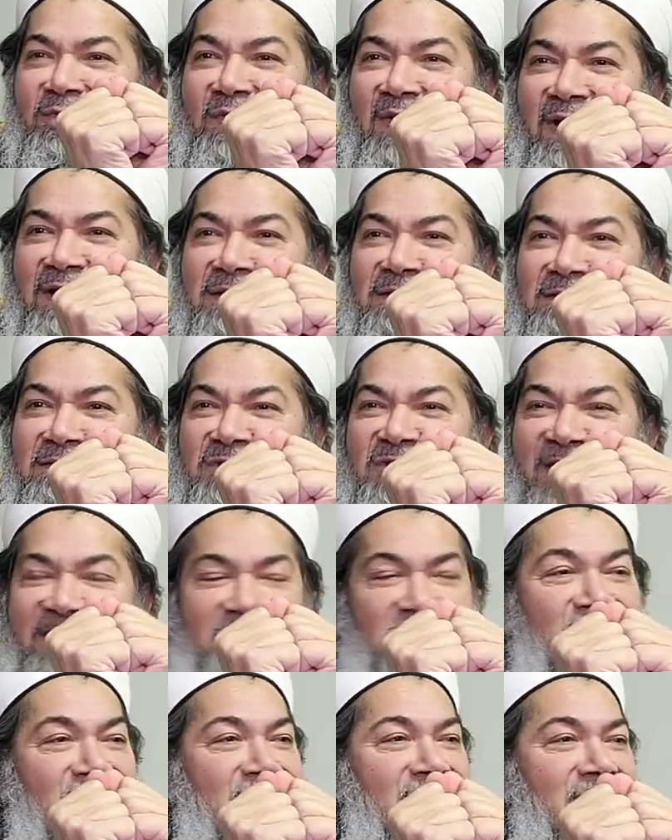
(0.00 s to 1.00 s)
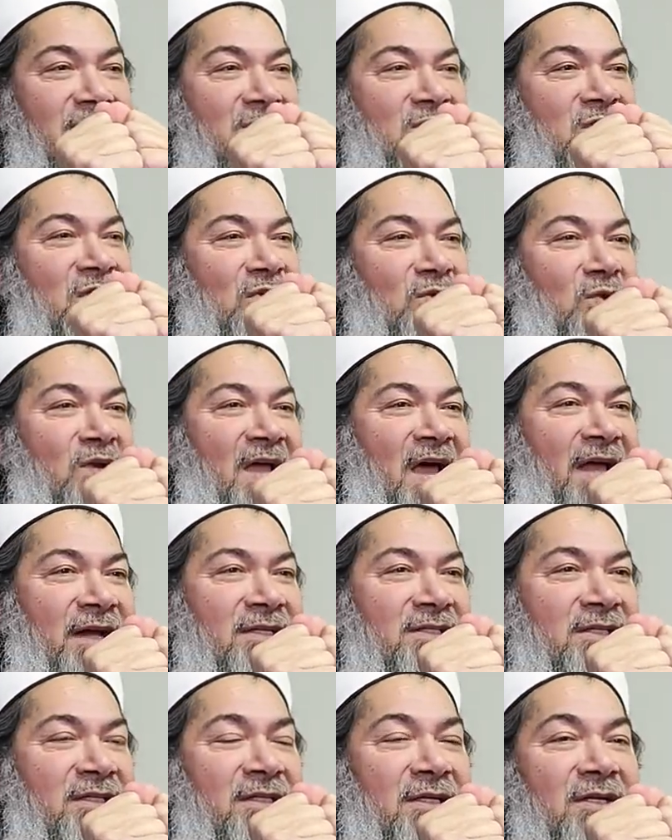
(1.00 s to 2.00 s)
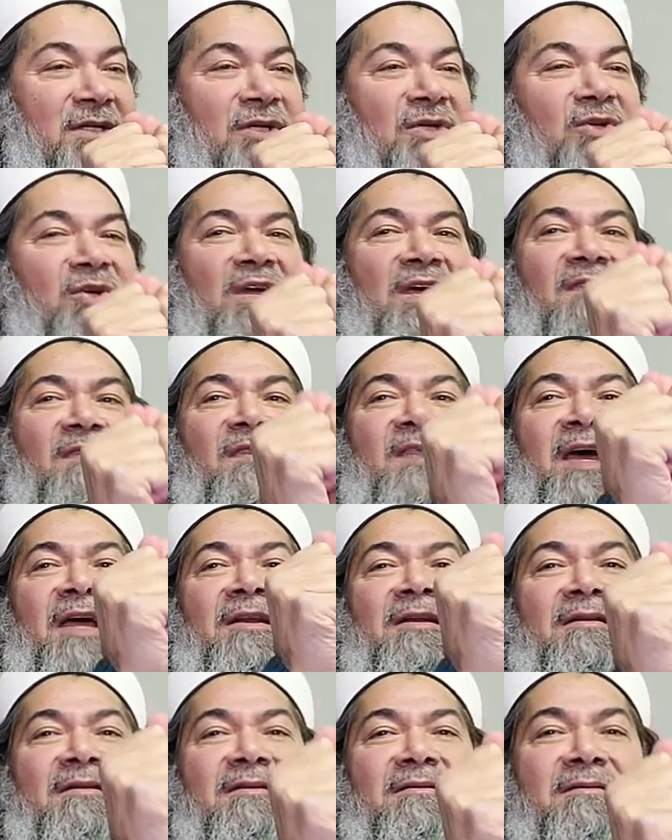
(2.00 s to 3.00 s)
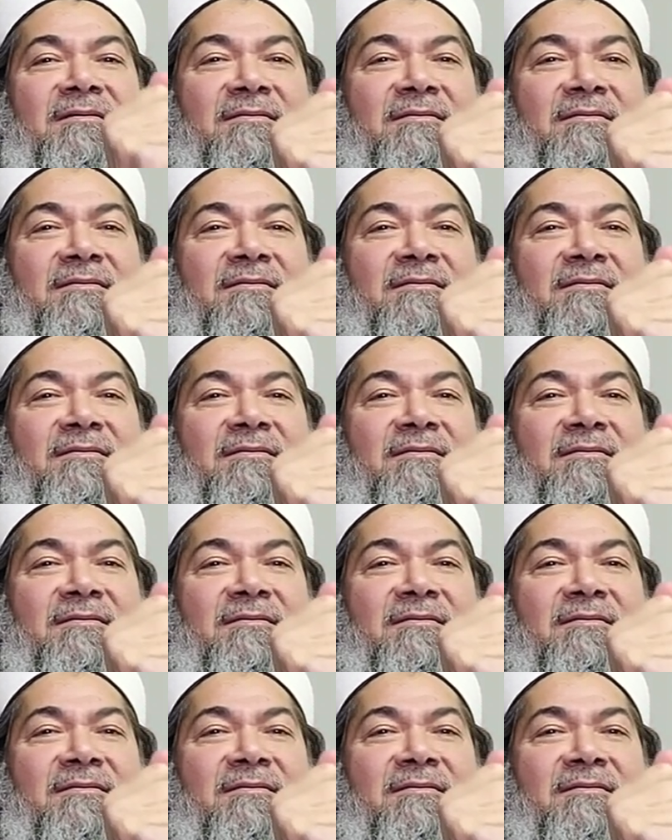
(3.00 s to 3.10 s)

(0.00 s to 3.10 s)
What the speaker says: and tight singularity, and then